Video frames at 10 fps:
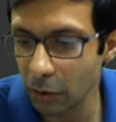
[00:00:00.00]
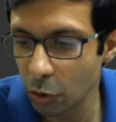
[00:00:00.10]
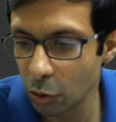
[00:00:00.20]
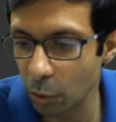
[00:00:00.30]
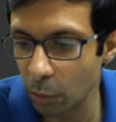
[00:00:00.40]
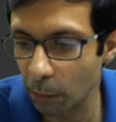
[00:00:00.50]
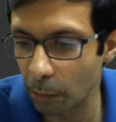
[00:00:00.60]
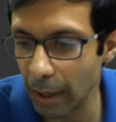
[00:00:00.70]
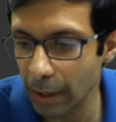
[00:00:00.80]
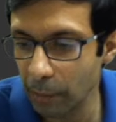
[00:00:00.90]
So
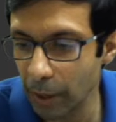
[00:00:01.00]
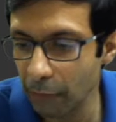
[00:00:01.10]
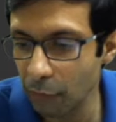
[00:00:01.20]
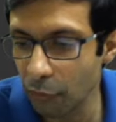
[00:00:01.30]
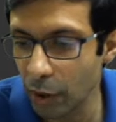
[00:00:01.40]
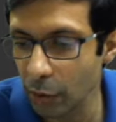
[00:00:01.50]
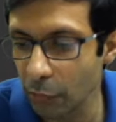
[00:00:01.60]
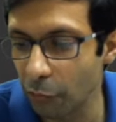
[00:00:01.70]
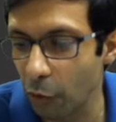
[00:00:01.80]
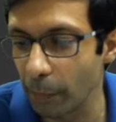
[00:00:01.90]
multiply in front of
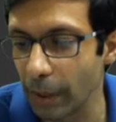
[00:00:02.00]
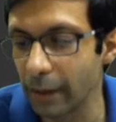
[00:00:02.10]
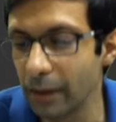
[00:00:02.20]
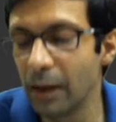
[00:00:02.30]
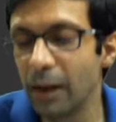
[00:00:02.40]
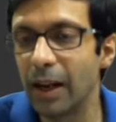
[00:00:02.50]
the formula